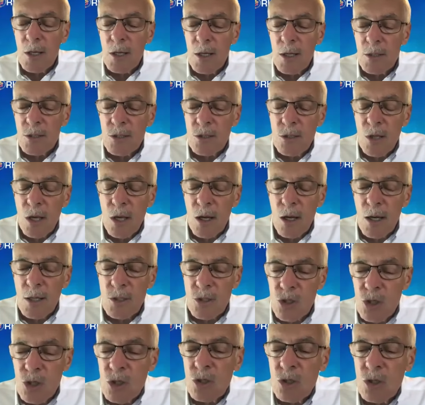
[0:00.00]
I
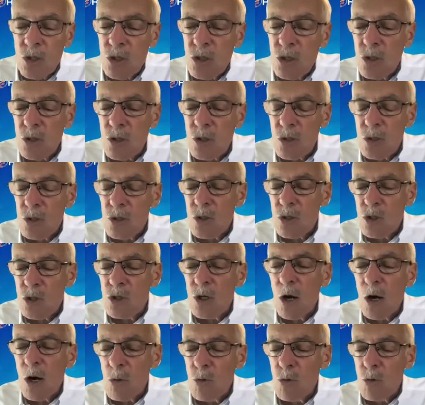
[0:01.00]
didn't
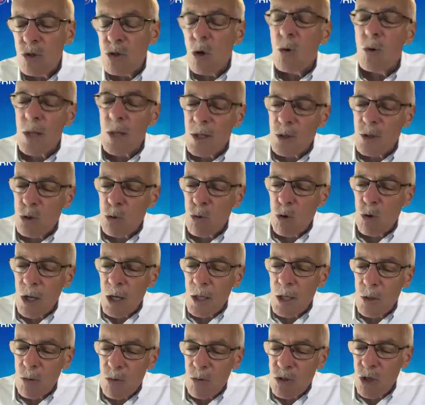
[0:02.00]
start with, oh, let's work
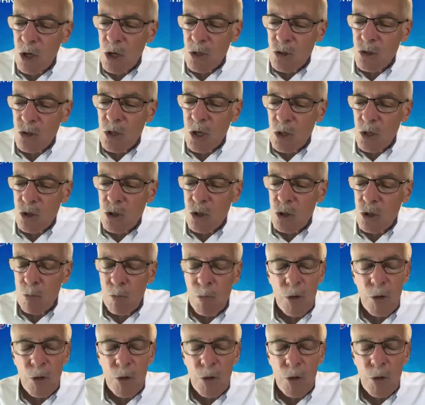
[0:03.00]
on the results section,